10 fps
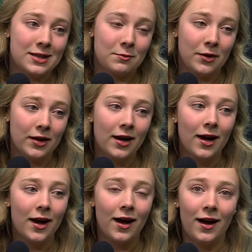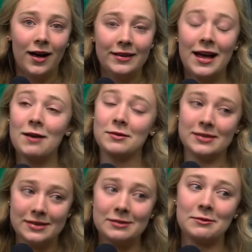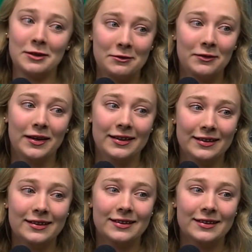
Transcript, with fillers: summer, uh, and that was really fun.